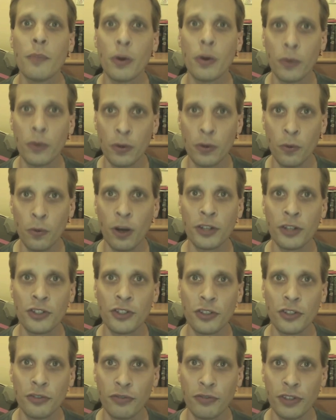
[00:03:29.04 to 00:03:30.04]
but we
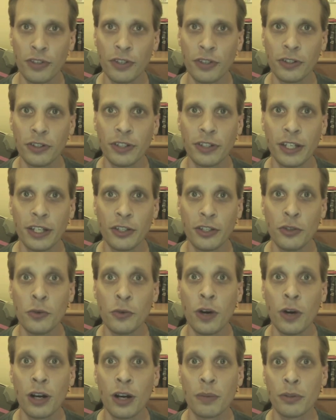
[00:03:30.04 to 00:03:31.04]
want you to feel that
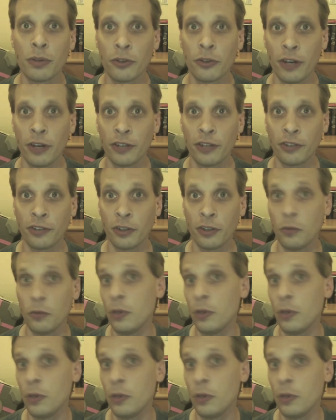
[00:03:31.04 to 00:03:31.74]
you are progressing.